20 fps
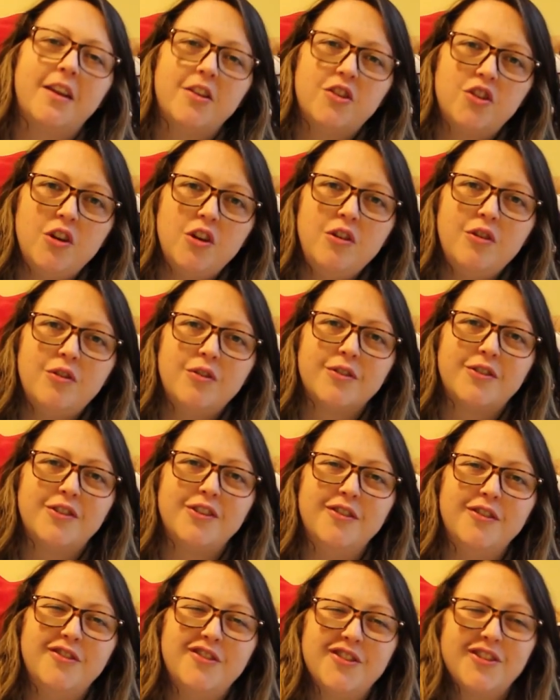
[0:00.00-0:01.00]
a joke or
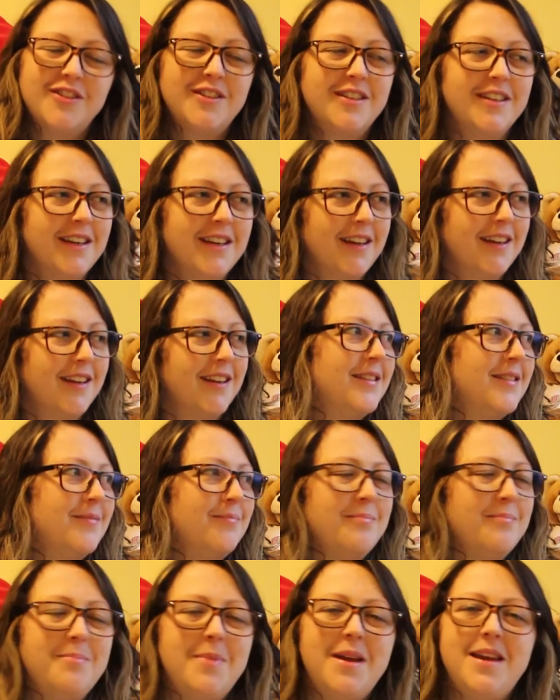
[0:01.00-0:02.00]
two just to
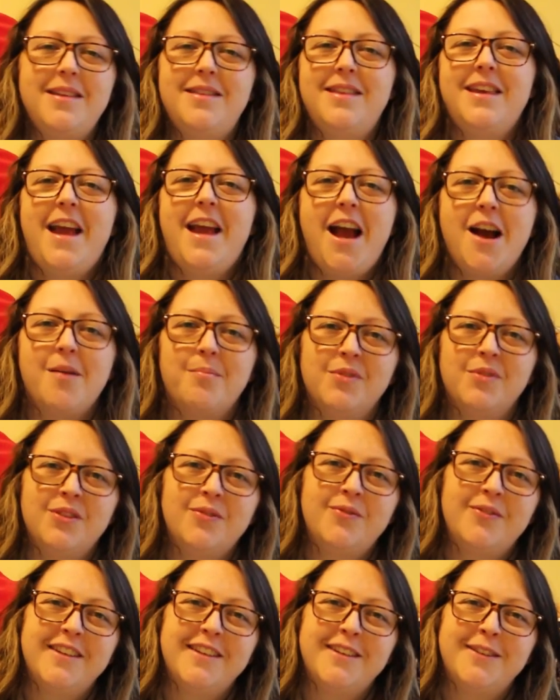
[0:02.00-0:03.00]
make the
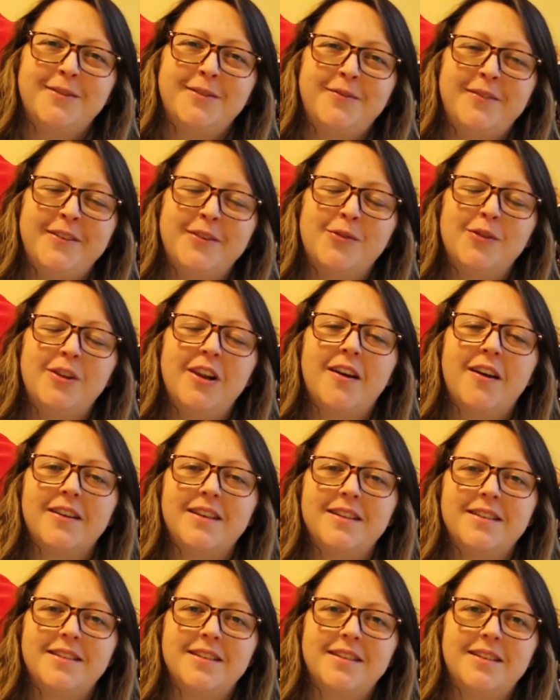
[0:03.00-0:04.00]
atmosphere feel
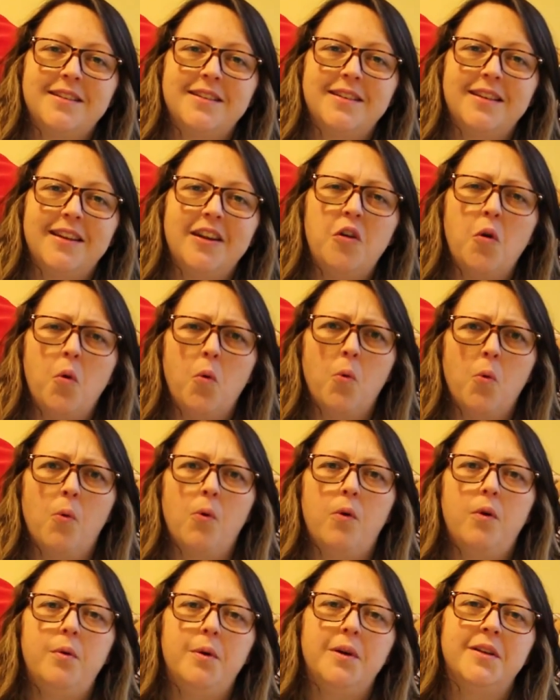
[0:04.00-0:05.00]
light and not
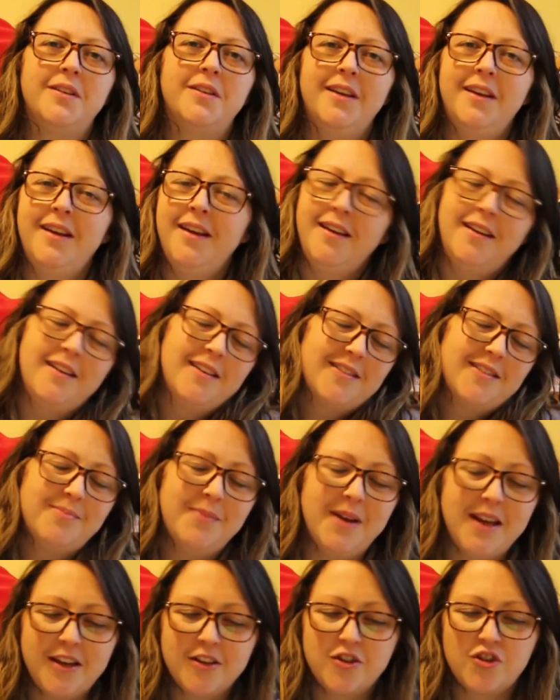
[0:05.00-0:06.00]
awkward.
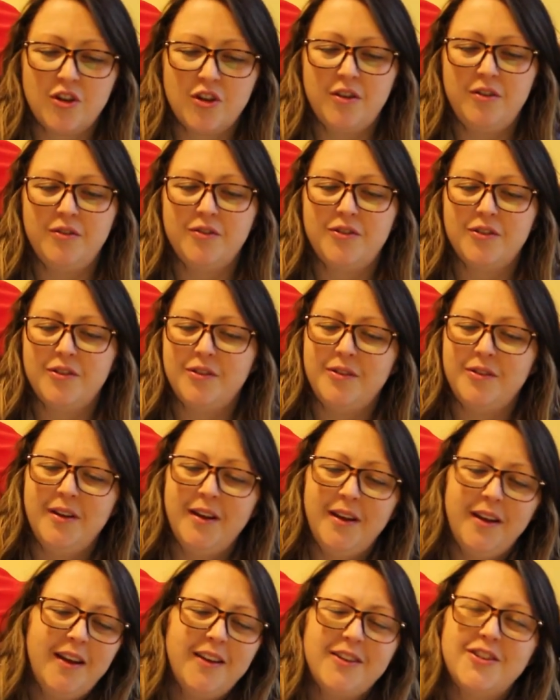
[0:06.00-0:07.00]
Make a joke or two.
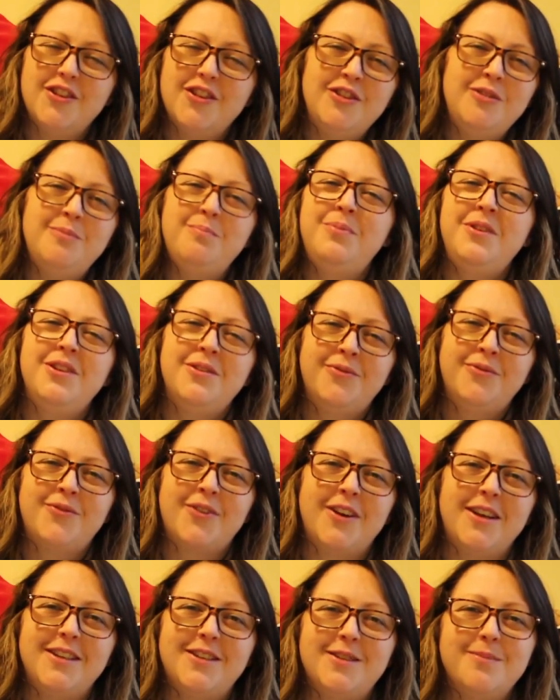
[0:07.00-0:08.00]
Don't be
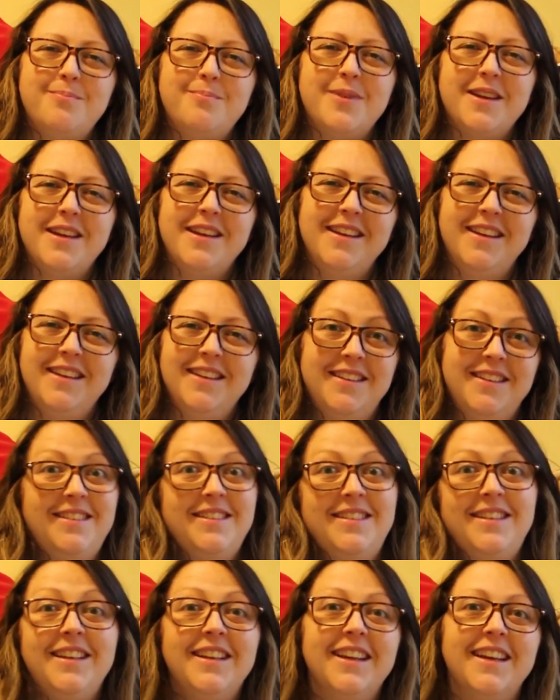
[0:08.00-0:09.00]
afraid to be
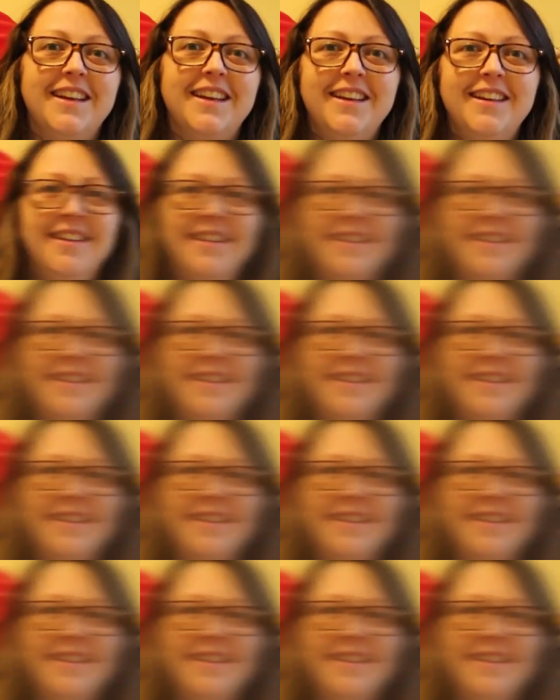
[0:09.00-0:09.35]
silly.